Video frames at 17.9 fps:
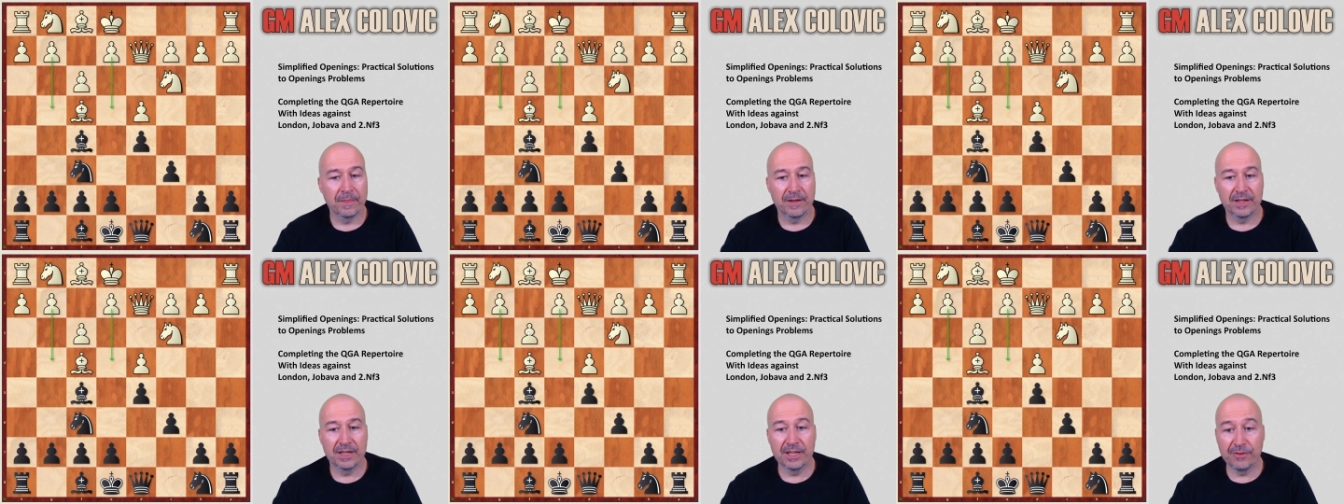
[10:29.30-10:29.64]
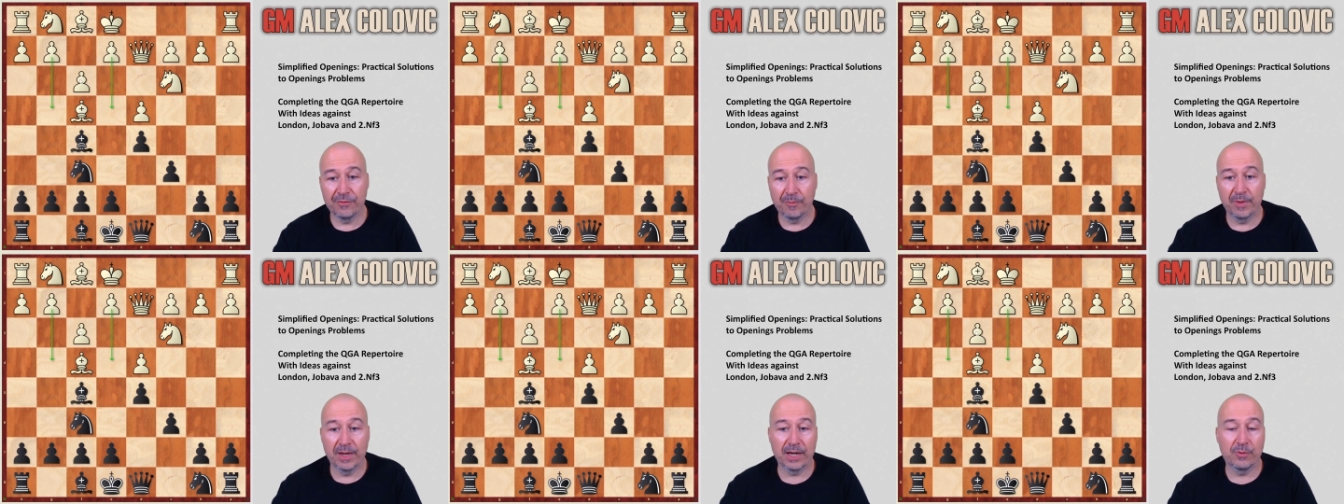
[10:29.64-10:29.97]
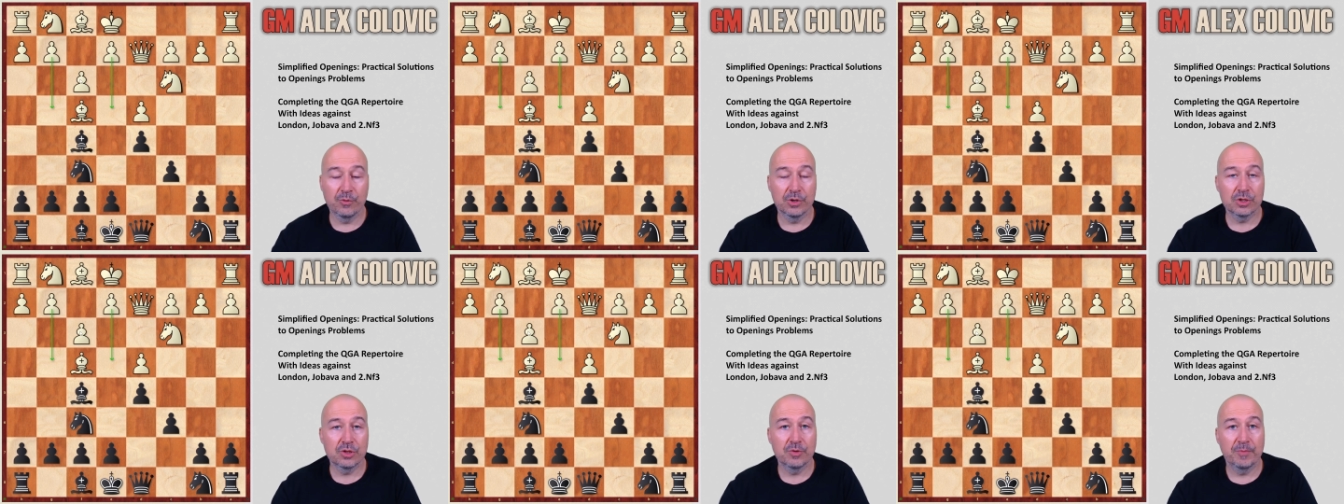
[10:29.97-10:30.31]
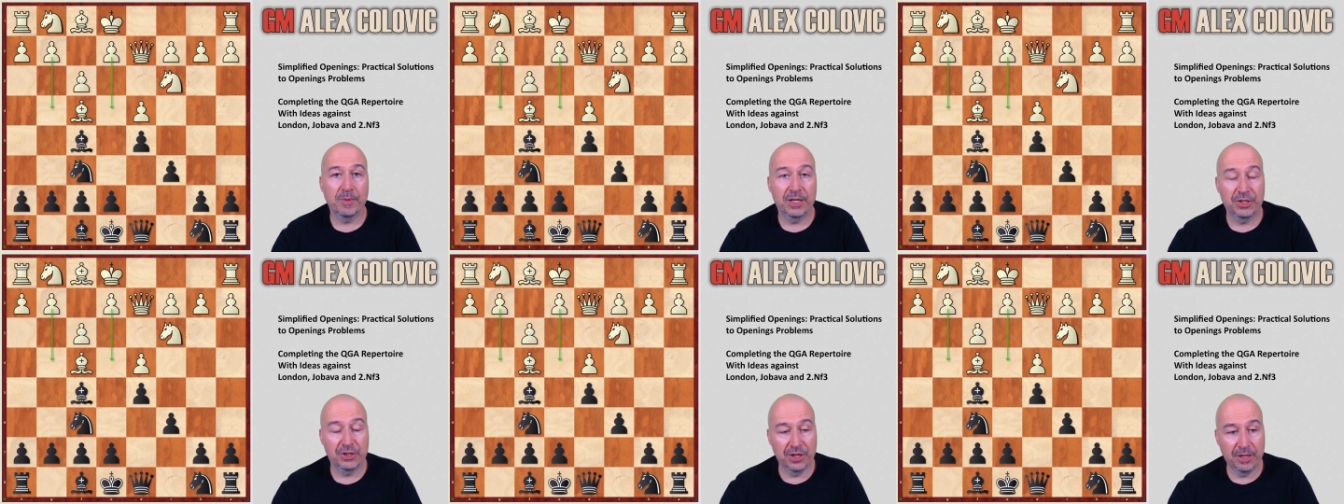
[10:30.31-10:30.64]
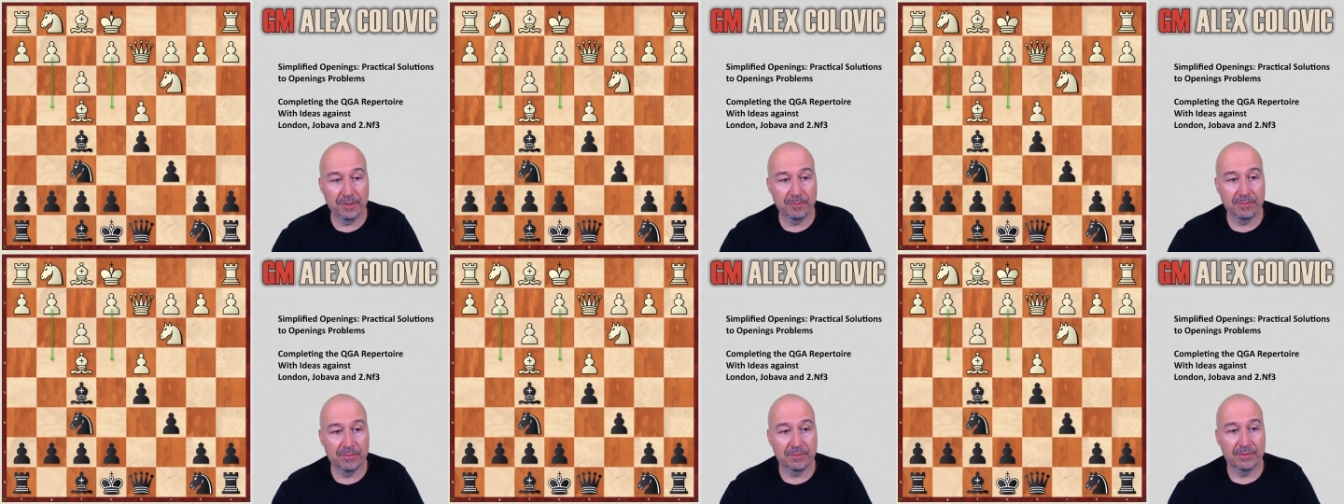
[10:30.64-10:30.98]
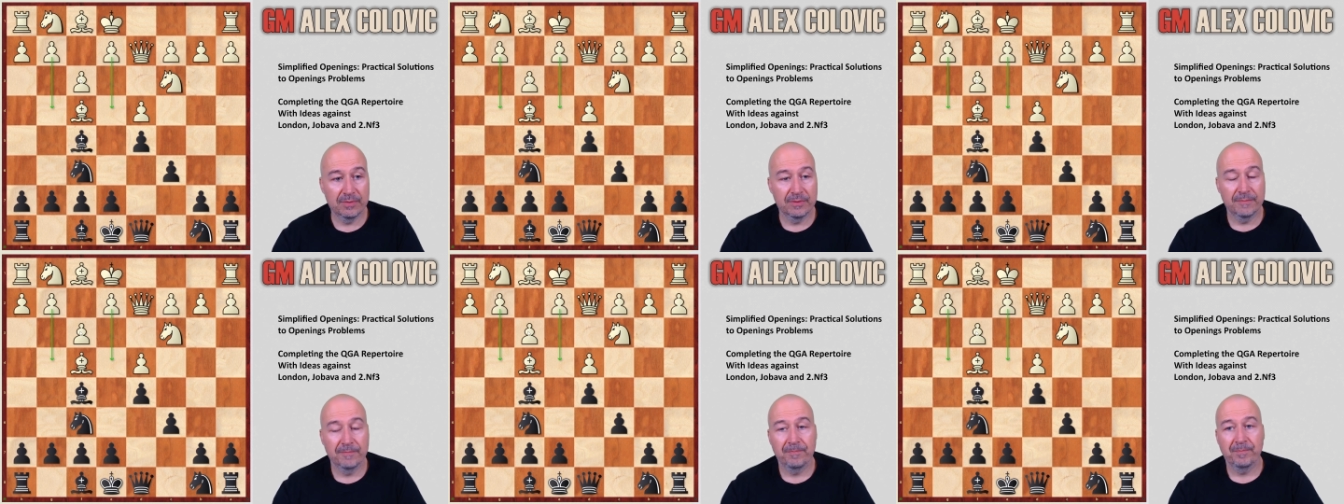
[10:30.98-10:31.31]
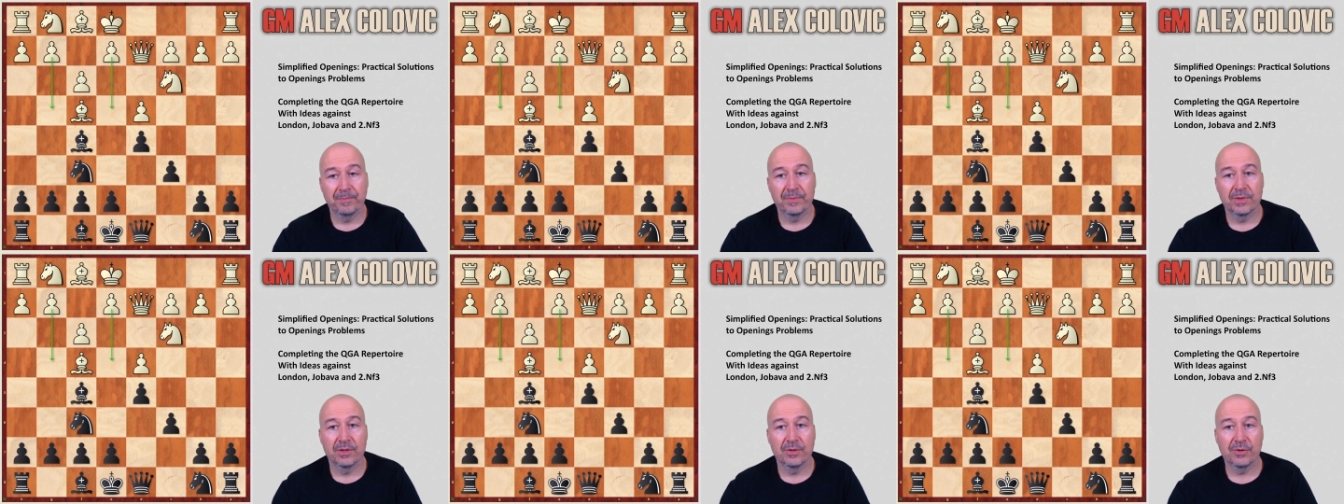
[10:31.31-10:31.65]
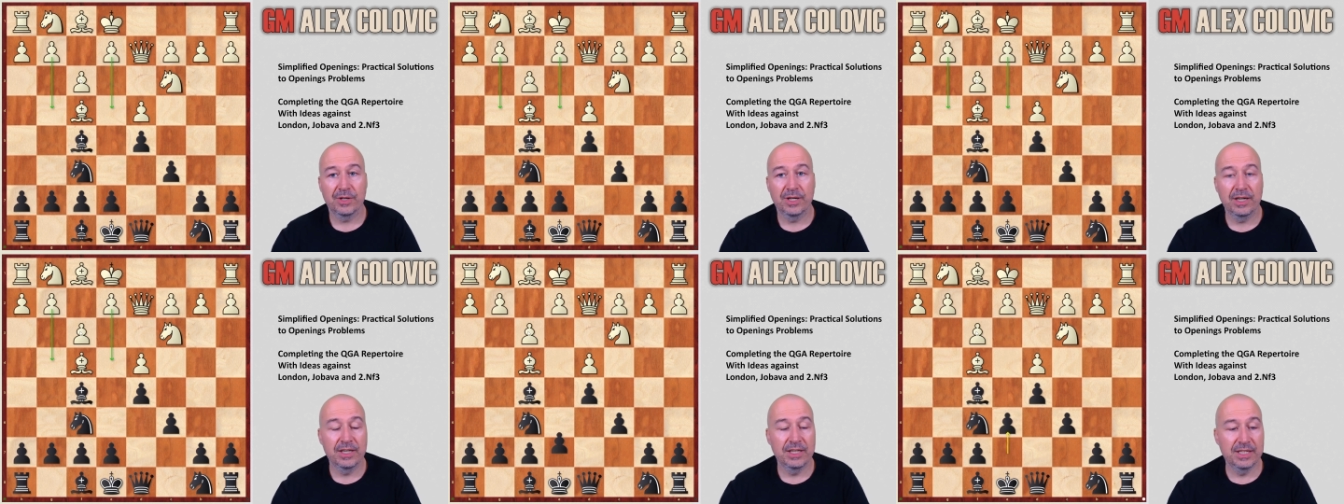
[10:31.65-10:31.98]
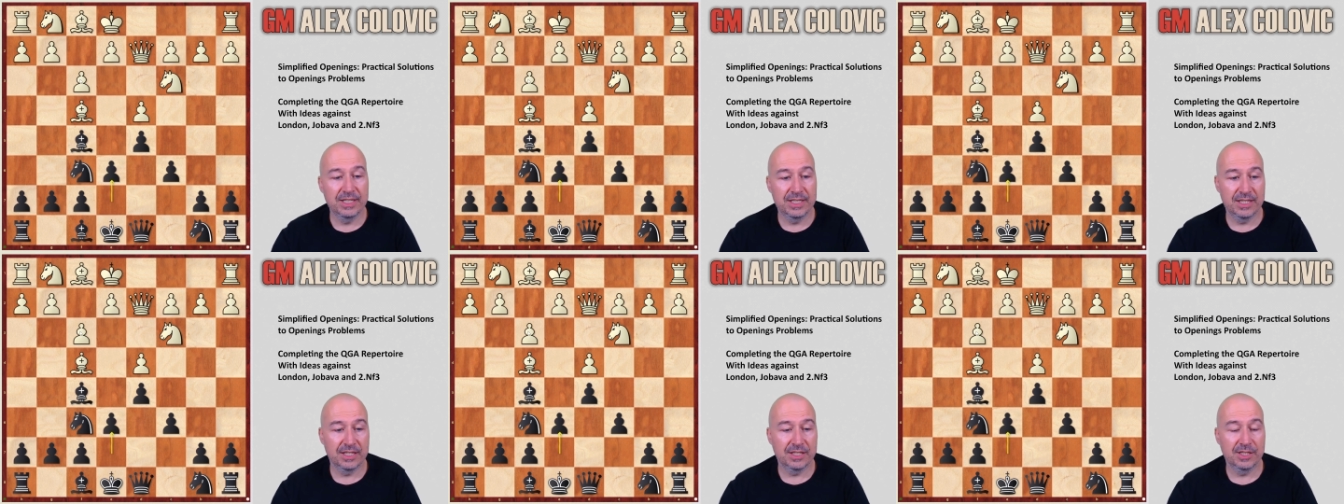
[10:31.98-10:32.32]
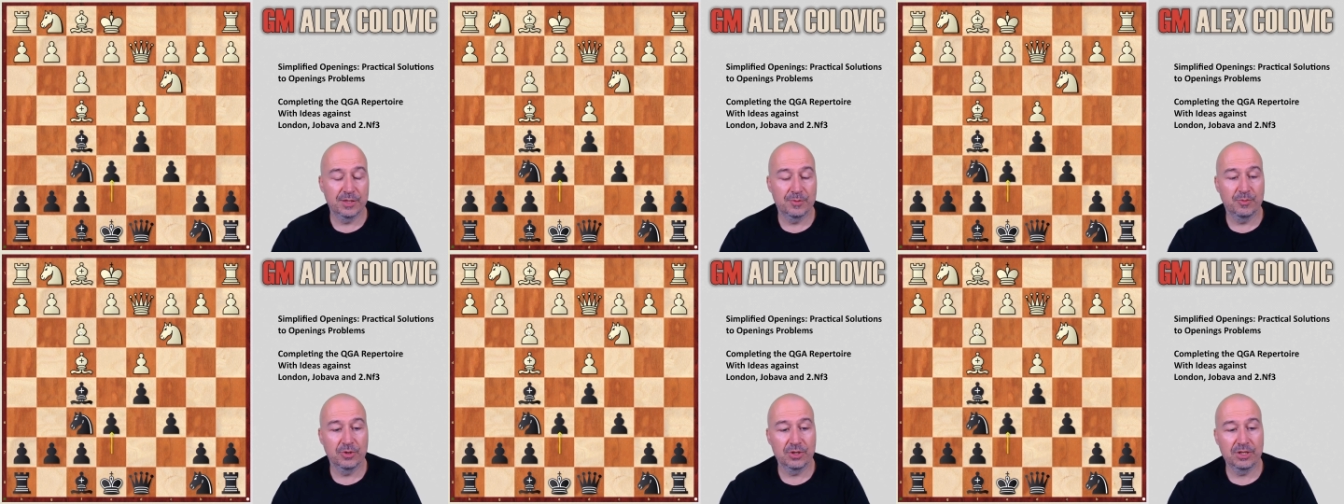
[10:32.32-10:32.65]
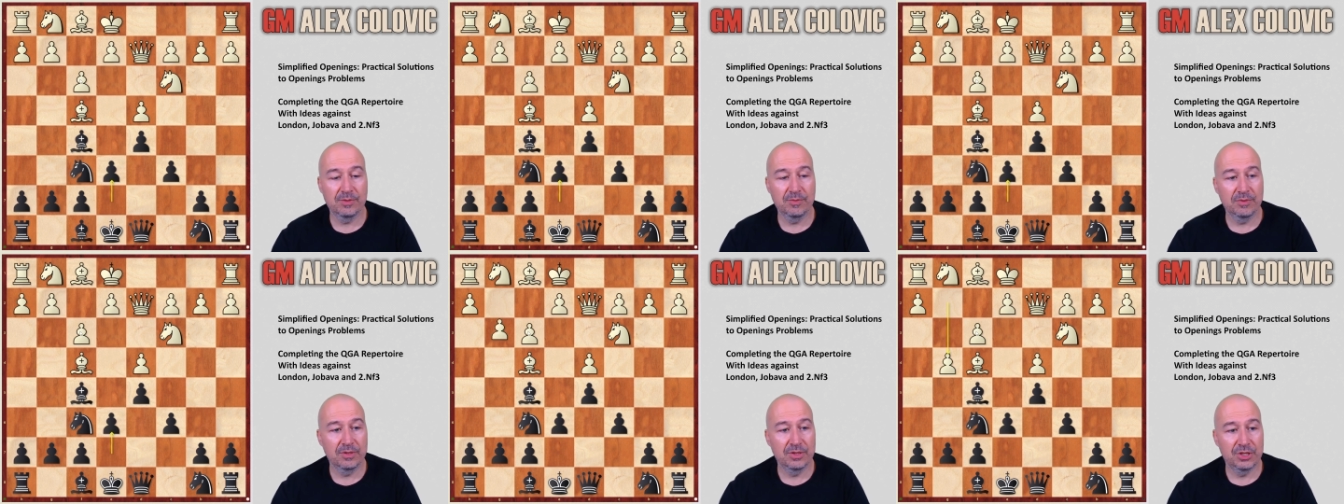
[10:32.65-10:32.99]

If black wants to play sharp, okay, e6 is possible,